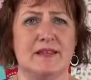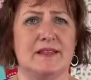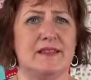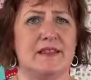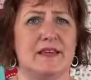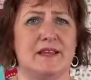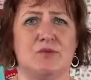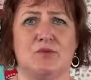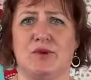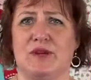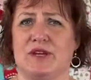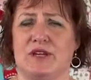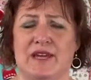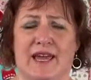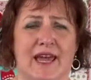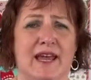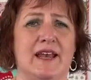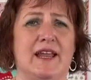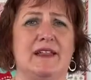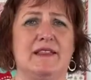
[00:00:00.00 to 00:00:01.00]
that we
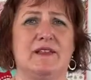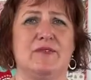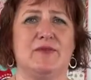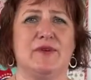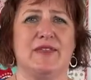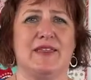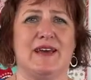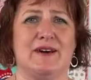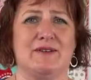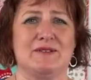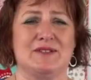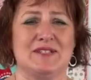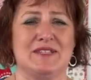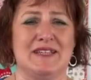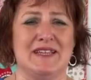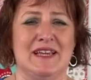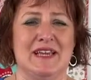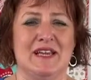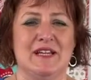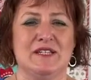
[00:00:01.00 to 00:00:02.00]
cannot live without.
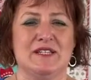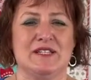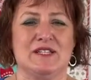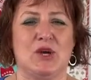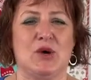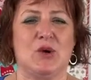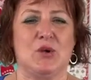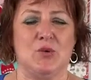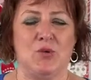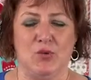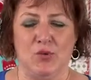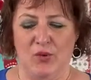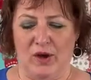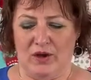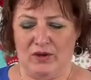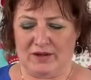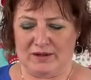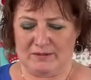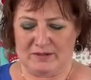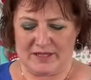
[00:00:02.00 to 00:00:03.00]
So
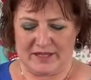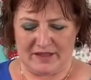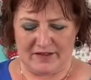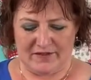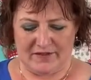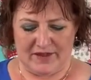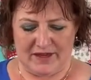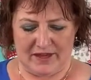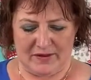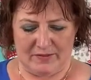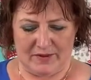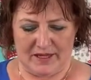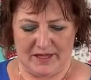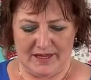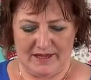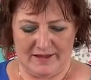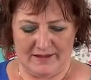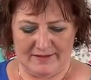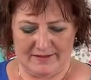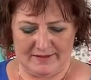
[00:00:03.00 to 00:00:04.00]
welcome to the
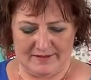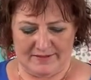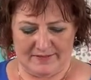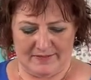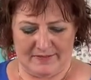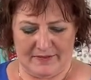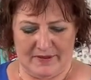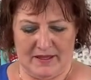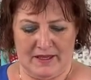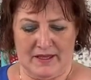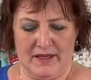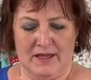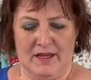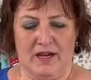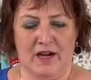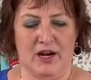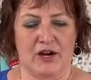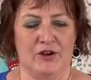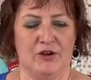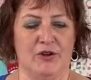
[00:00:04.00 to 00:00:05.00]
family,
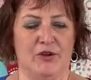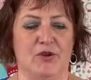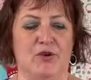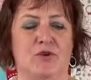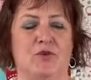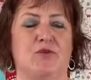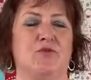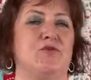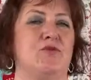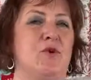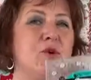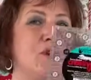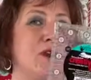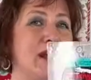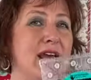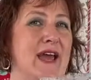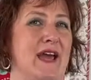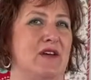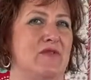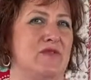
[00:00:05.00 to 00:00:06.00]
our new four and
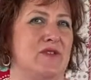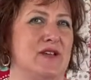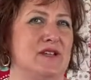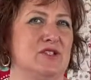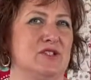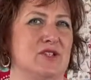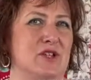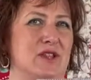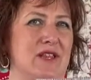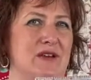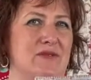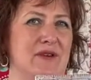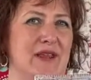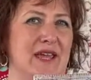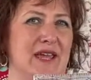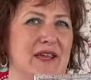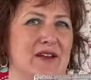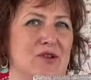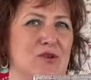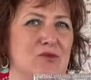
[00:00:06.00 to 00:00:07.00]
a half inch
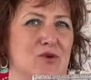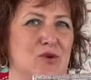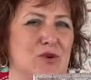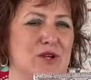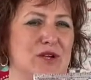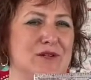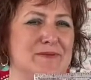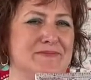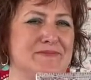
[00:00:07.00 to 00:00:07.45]
left-handed ruler.